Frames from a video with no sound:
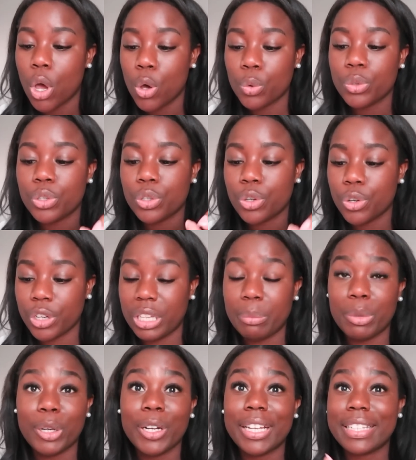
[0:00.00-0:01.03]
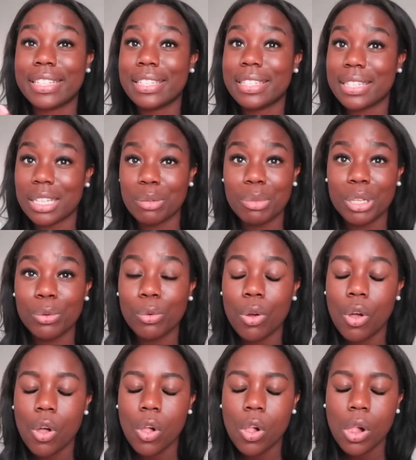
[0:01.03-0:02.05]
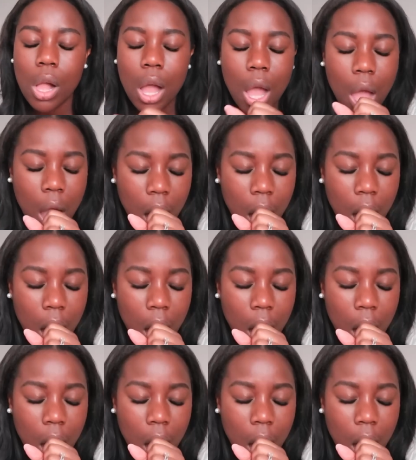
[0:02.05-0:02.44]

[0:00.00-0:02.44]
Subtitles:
oat creamer in cinnamon roll